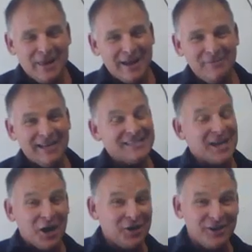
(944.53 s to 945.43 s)
I mean, it's
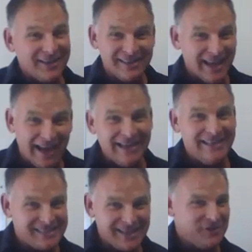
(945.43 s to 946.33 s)

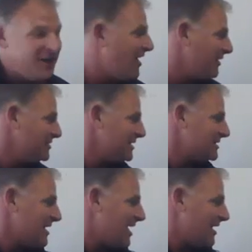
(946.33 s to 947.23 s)
$197.
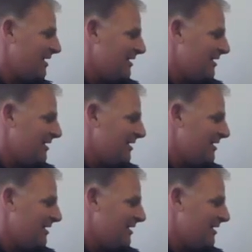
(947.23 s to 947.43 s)
It's not...